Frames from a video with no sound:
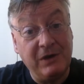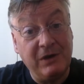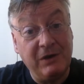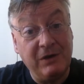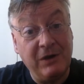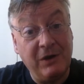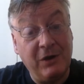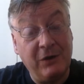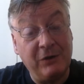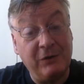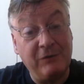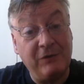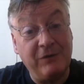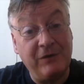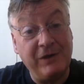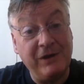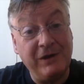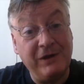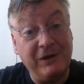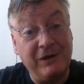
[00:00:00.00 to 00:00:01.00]
the
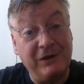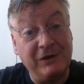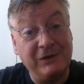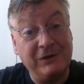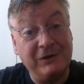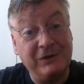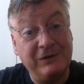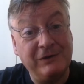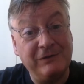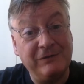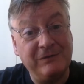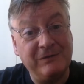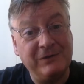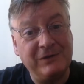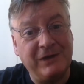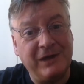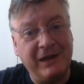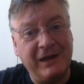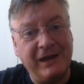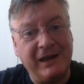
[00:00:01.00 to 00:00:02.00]
honorary consul from
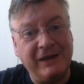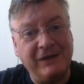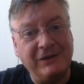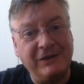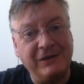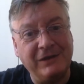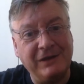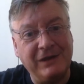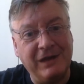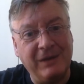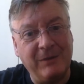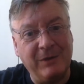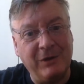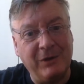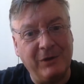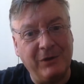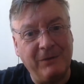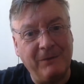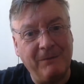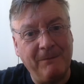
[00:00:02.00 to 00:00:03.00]
Thailand, came
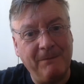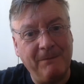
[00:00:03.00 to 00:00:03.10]
along.